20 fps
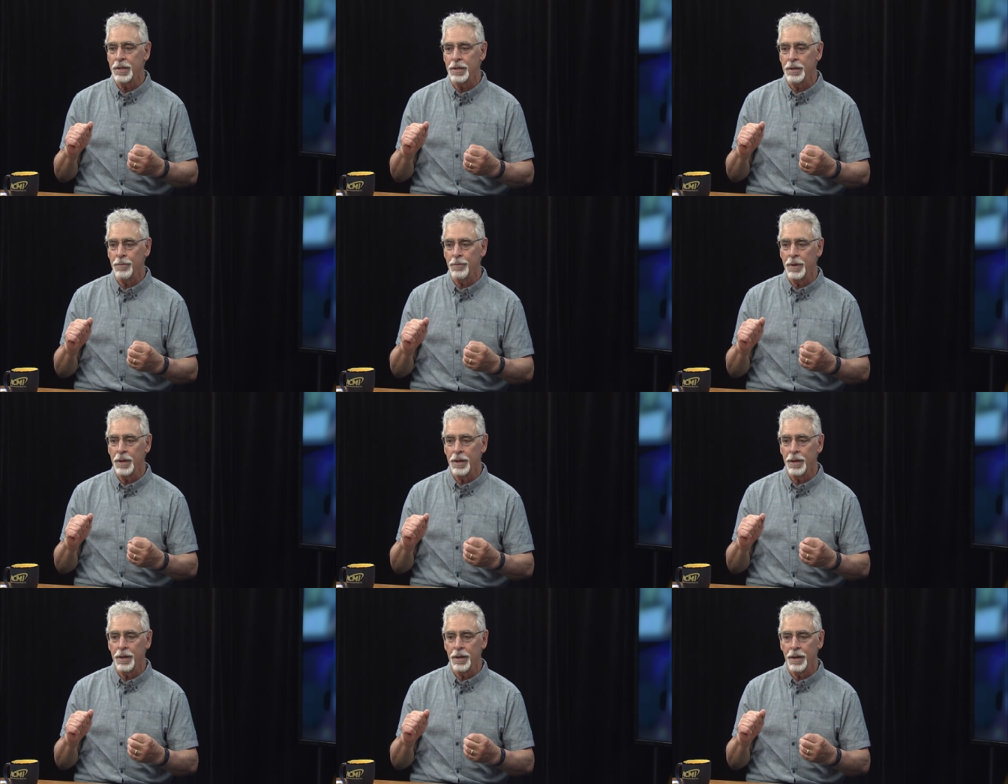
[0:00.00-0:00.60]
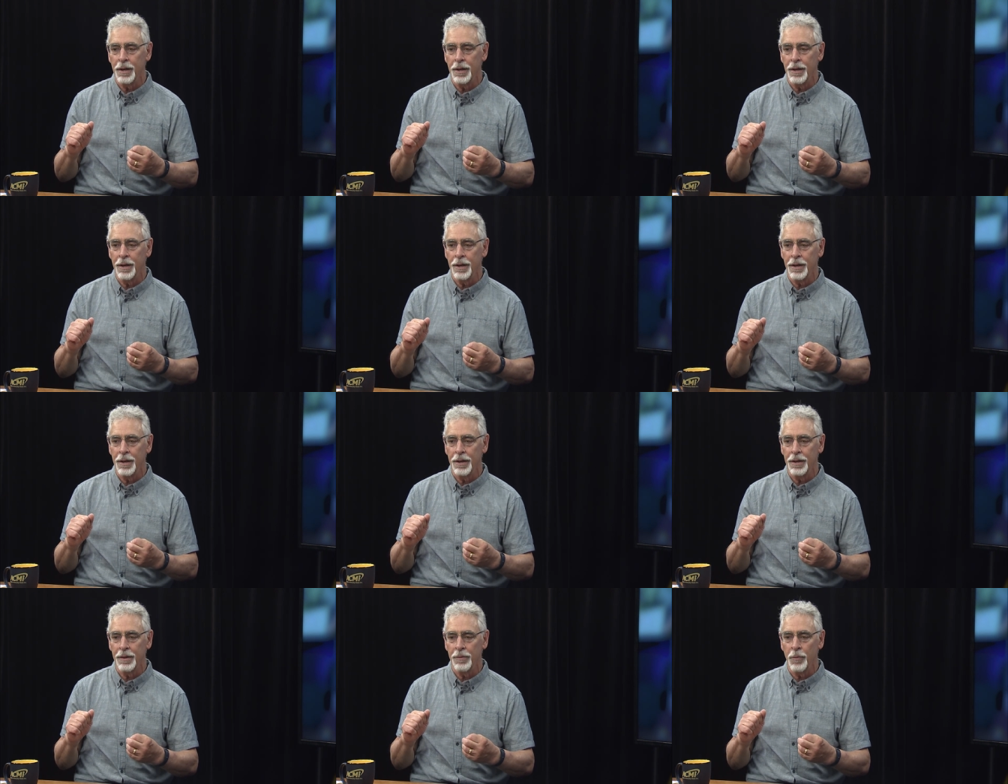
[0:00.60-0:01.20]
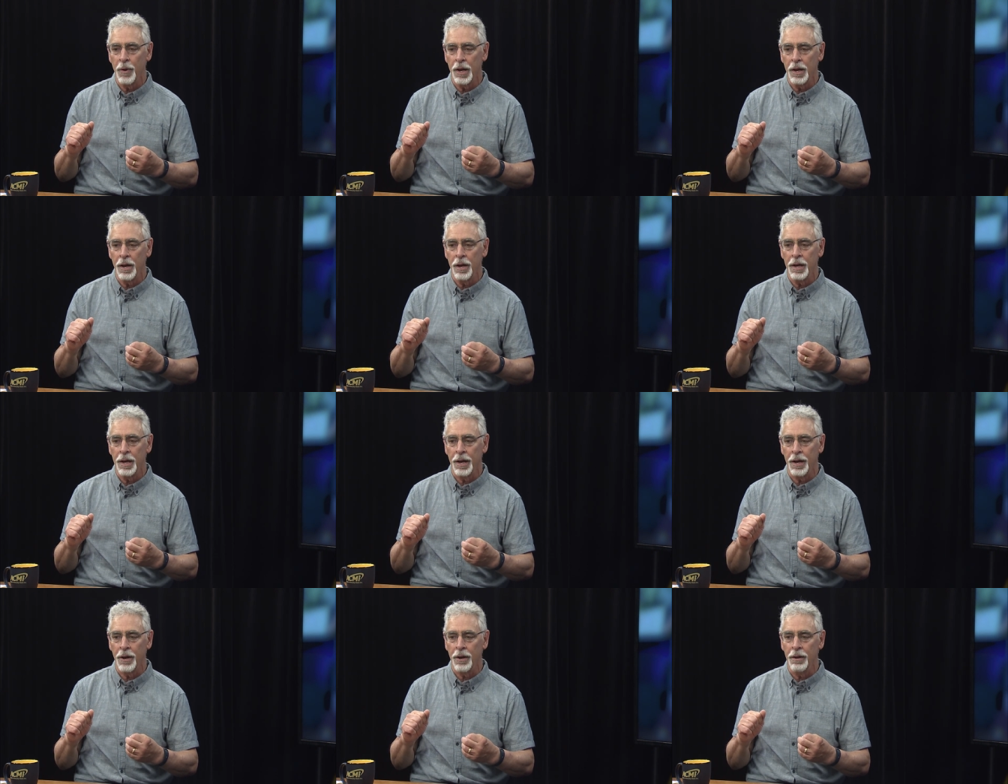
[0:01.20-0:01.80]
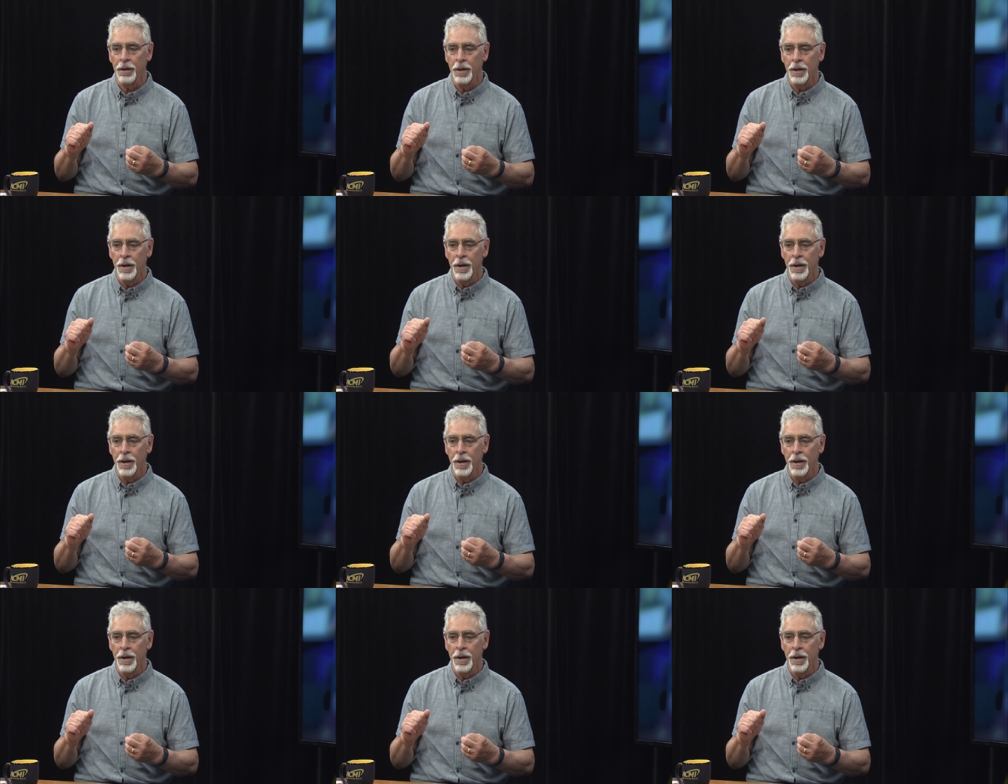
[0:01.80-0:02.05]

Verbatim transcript: we uh, went on air,